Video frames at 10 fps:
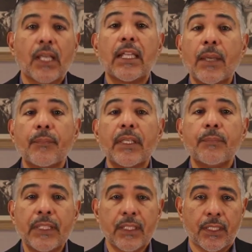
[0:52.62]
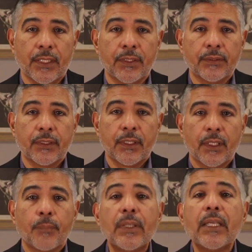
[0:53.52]
Let me be clear.
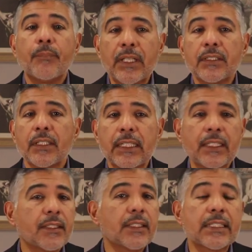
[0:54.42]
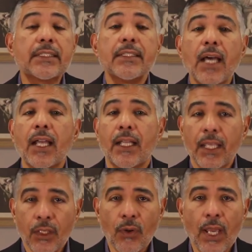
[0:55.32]
Being mentally ill is not
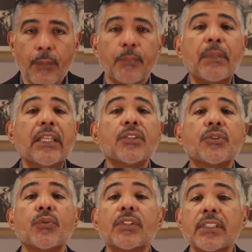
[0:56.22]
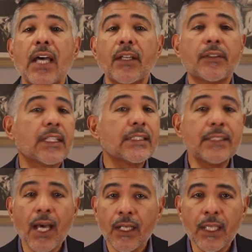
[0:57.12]
a crime. Being suicidal is
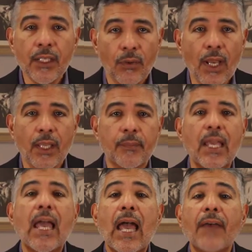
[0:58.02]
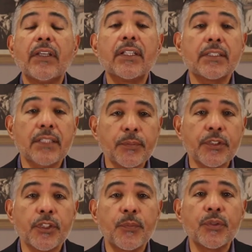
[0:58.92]
not a crime. Having a
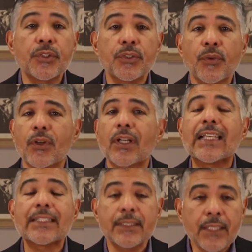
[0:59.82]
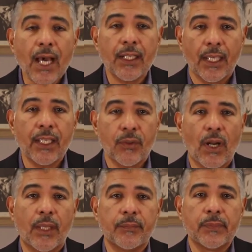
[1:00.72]
substance abuse disorder is not a
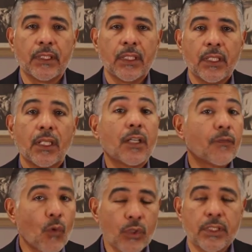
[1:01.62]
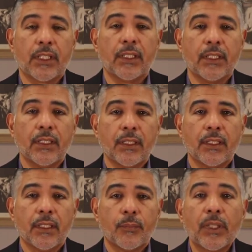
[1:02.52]
crime. Unfortunately,
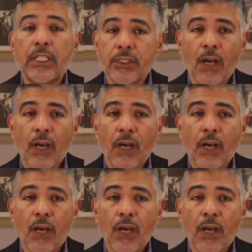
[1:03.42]
police